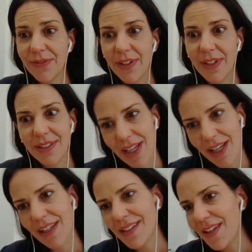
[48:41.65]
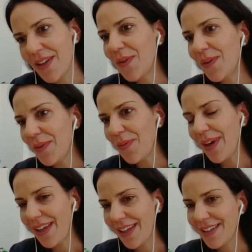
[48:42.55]
funding is the only
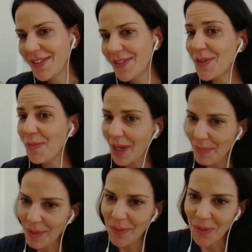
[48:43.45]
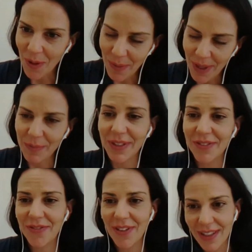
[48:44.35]
way to make people commit,
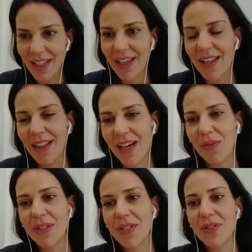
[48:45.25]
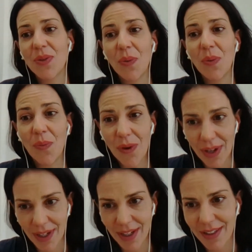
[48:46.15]
but funding allow us to
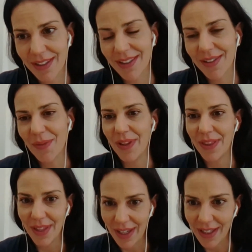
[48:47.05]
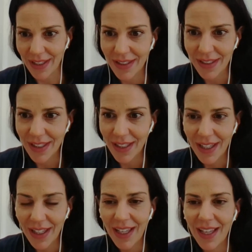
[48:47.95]
work with that.
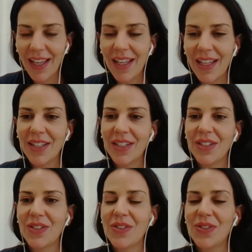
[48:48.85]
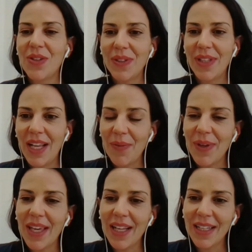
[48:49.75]
So then
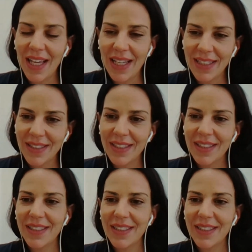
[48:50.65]
we can get